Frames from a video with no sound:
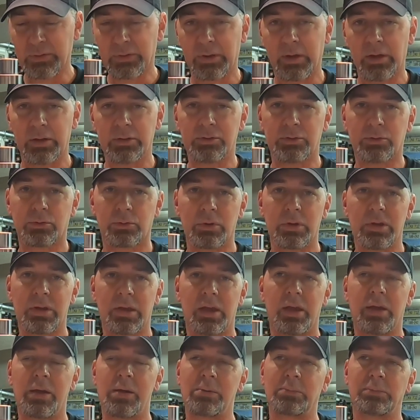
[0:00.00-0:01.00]
stage 3
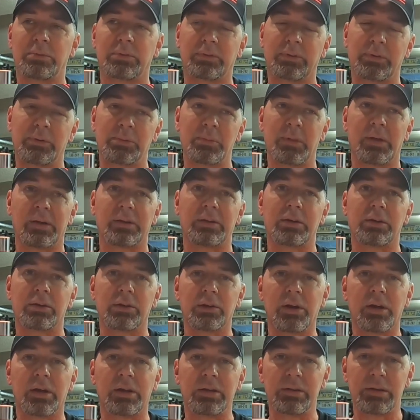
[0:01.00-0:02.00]
cam seemed like a
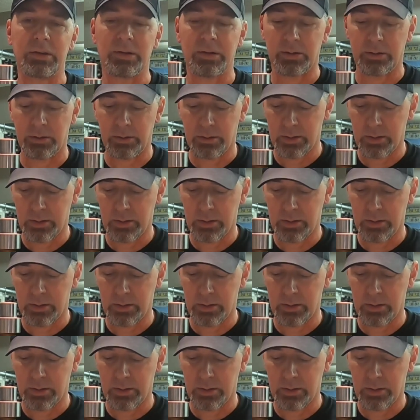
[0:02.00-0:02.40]
good idea.